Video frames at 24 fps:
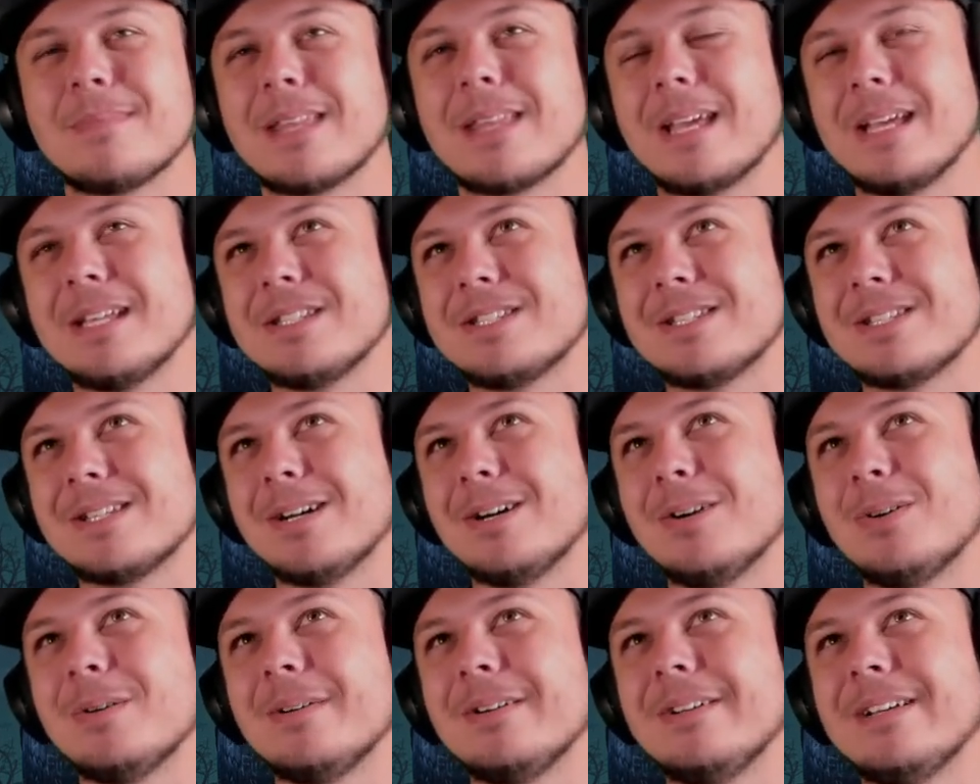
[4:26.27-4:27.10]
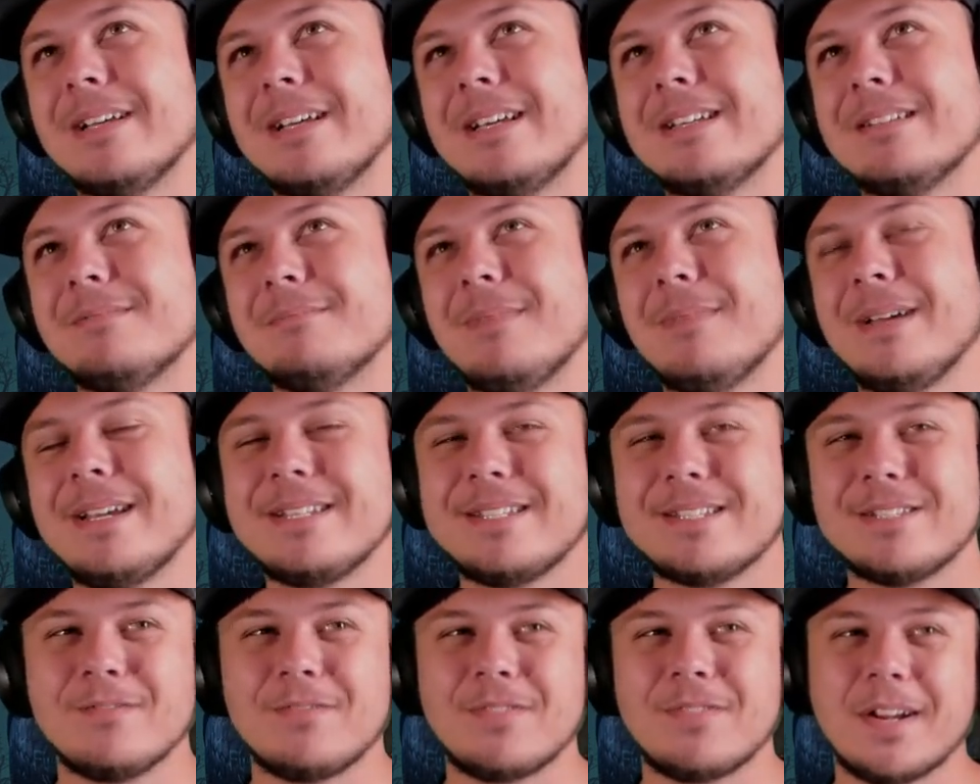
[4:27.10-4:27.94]
And so it
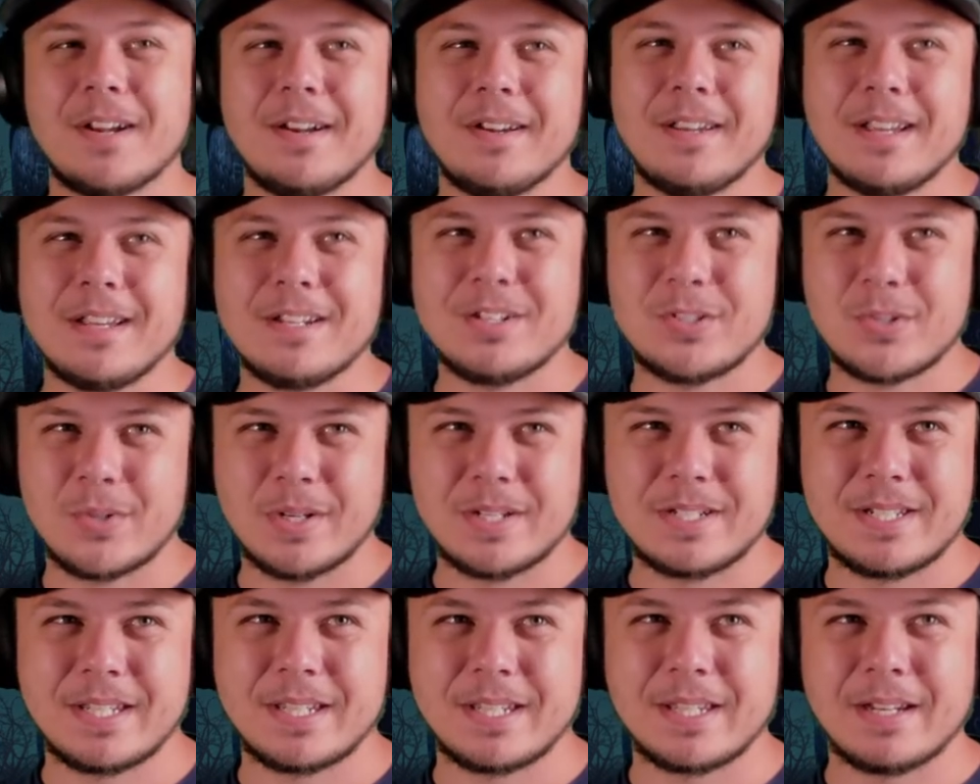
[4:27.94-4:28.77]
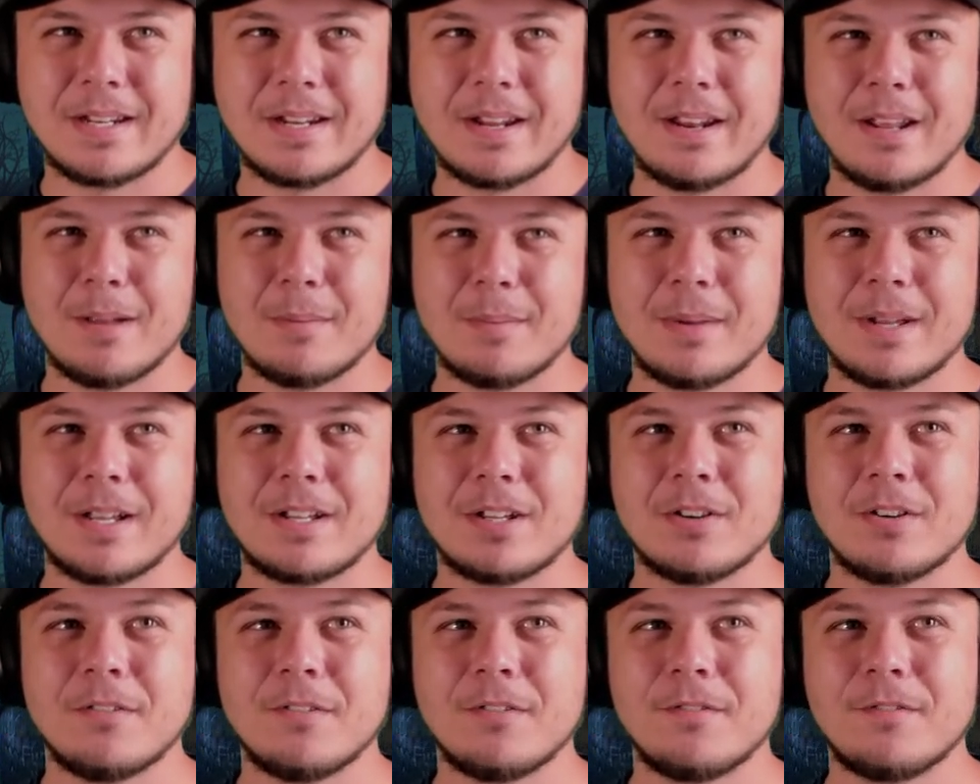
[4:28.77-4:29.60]
makes it very interesting, the
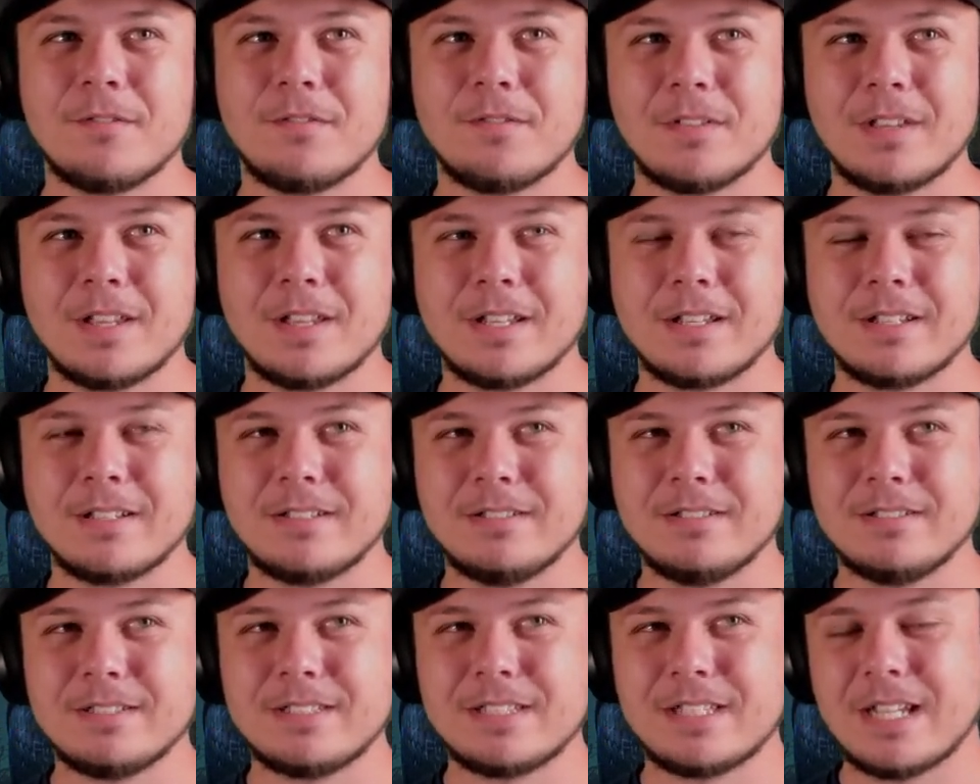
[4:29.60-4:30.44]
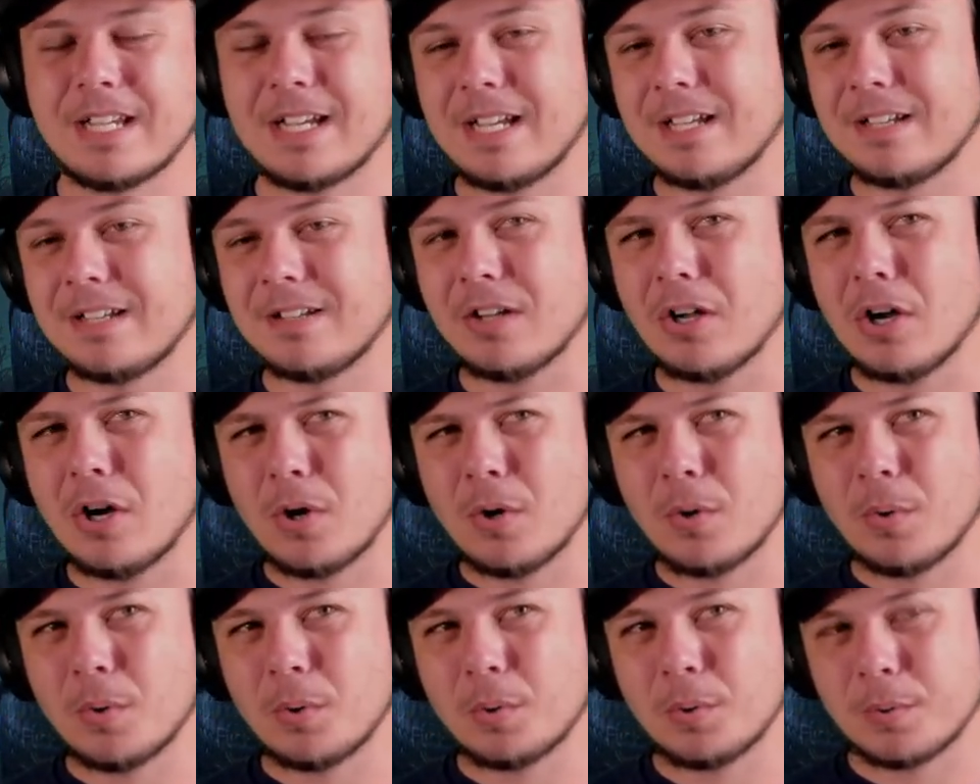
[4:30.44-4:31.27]
dynamic of like saying,
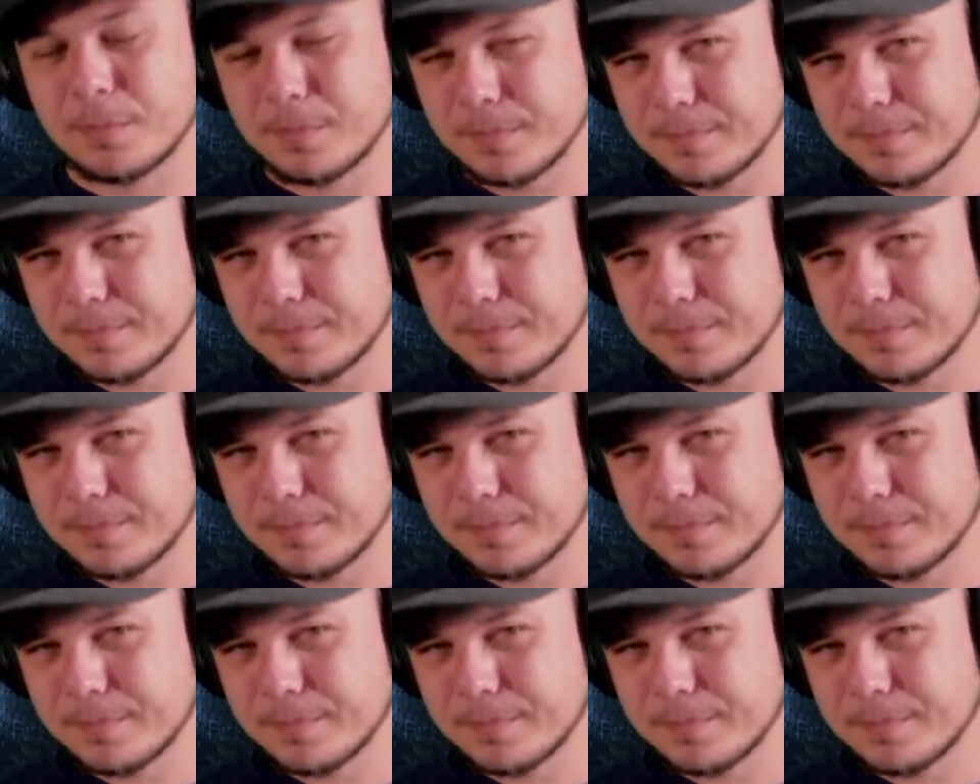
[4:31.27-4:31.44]
oh,